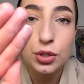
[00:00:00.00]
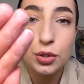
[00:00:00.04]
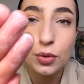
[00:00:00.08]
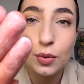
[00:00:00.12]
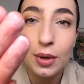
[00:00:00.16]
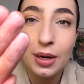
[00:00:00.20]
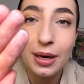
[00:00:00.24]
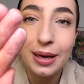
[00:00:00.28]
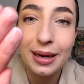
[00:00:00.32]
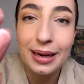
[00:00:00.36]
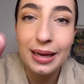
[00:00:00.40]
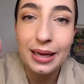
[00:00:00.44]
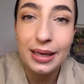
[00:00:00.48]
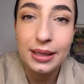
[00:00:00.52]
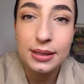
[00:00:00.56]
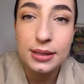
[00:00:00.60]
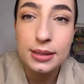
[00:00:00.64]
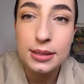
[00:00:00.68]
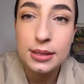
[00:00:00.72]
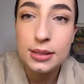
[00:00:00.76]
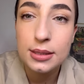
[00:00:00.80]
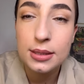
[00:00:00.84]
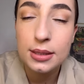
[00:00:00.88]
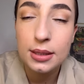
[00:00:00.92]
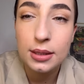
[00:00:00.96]
your
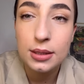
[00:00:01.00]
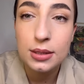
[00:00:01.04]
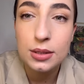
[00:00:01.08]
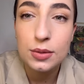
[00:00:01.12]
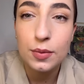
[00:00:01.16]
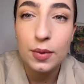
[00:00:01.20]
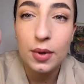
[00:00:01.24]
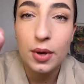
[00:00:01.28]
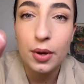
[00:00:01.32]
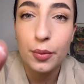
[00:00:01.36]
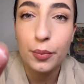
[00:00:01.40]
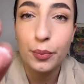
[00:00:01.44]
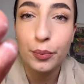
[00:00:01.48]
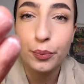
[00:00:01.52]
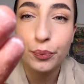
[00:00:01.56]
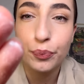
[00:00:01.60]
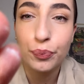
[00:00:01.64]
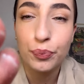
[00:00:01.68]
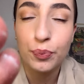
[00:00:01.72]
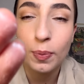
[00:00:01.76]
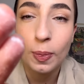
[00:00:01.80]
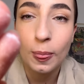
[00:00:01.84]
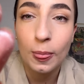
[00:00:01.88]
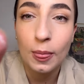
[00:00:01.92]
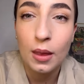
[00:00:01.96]
lids as well.
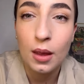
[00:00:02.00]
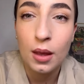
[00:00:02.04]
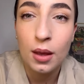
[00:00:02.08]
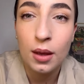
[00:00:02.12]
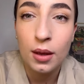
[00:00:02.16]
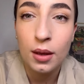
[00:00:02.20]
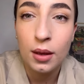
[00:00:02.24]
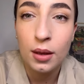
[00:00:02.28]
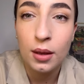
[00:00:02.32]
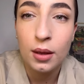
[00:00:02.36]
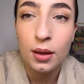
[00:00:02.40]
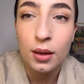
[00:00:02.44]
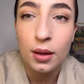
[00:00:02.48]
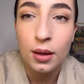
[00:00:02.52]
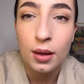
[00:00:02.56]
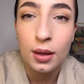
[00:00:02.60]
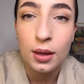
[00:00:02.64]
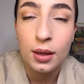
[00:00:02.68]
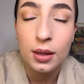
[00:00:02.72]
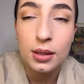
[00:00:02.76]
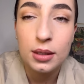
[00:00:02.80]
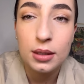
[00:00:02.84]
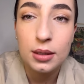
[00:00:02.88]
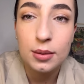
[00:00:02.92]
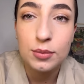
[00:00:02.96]

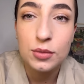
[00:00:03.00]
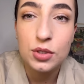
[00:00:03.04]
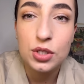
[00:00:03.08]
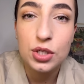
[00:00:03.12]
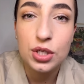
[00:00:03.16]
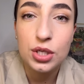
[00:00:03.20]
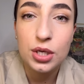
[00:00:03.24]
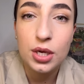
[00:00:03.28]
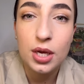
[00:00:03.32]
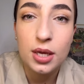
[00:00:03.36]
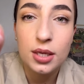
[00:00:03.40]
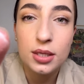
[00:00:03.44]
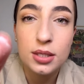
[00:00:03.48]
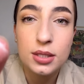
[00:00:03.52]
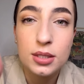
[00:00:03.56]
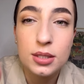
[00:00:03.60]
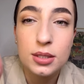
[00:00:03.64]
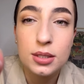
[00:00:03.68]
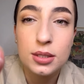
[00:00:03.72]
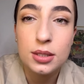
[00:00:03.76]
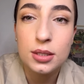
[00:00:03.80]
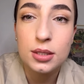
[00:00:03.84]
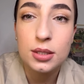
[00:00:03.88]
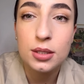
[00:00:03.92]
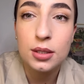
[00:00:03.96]
And I'm
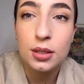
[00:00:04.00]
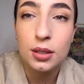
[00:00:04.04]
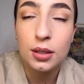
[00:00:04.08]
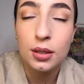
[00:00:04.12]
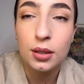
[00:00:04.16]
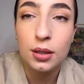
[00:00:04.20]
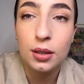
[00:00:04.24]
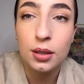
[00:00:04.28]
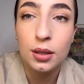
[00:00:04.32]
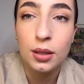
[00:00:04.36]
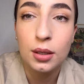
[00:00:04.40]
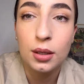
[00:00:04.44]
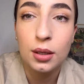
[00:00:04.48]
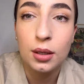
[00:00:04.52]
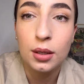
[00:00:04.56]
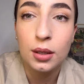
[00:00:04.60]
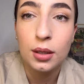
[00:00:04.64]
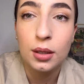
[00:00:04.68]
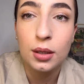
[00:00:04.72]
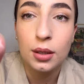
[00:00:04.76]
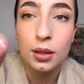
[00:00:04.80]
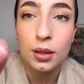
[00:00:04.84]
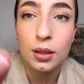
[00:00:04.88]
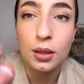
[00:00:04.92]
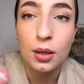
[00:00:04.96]
just
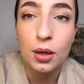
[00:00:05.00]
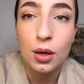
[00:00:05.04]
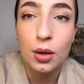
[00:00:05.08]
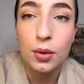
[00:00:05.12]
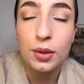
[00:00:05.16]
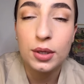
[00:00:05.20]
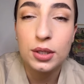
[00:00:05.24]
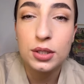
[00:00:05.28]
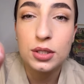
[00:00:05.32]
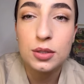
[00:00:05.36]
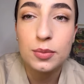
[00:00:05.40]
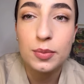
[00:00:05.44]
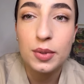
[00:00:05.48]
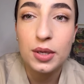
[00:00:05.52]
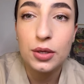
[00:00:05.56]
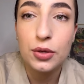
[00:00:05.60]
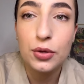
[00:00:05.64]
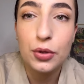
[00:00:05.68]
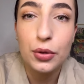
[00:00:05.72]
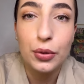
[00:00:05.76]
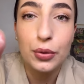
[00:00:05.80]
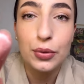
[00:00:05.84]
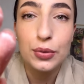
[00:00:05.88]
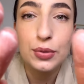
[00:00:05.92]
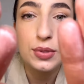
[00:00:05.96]
going to be
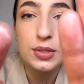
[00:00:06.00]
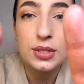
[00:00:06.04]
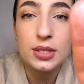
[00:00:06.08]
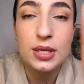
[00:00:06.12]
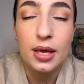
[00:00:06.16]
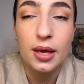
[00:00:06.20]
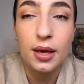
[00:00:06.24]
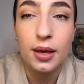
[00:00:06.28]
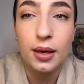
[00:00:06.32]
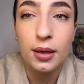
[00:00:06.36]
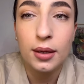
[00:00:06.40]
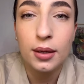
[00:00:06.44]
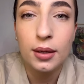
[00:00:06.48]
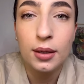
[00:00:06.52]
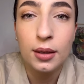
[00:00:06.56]
using